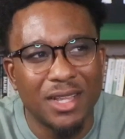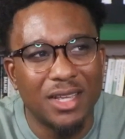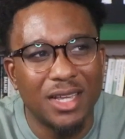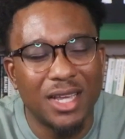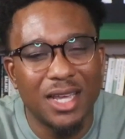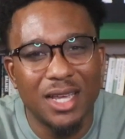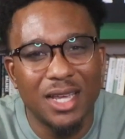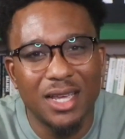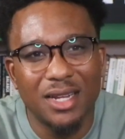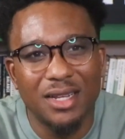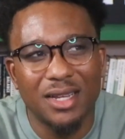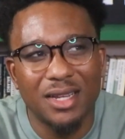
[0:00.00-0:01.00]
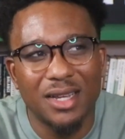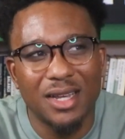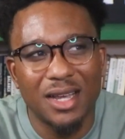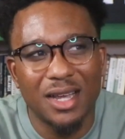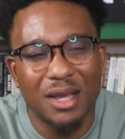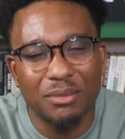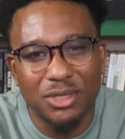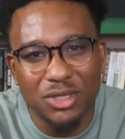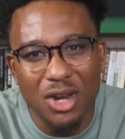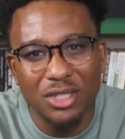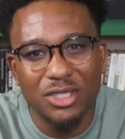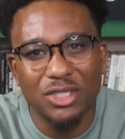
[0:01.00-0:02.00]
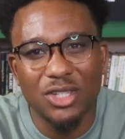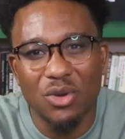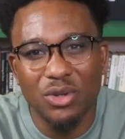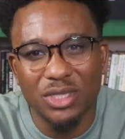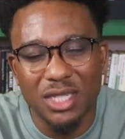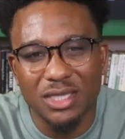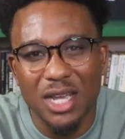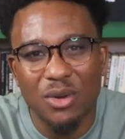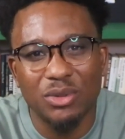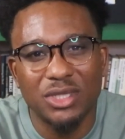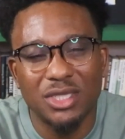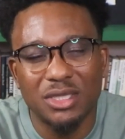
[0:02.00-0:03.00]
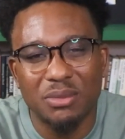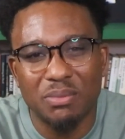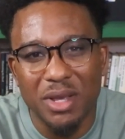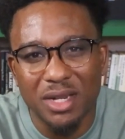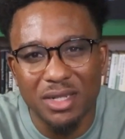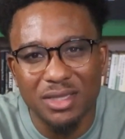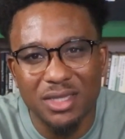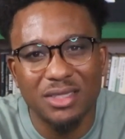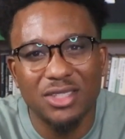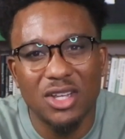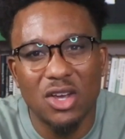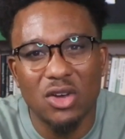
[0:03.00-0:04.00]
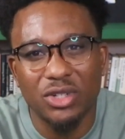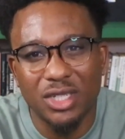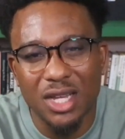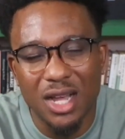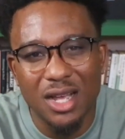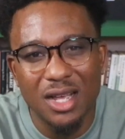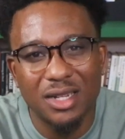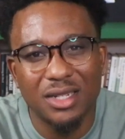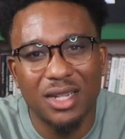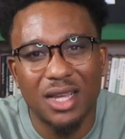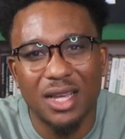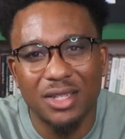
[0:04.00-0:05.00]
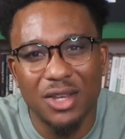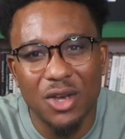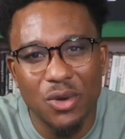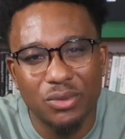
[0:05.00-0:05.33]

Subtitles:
And I'm starting to notice as I was just meditating, talking to God, and like, yo,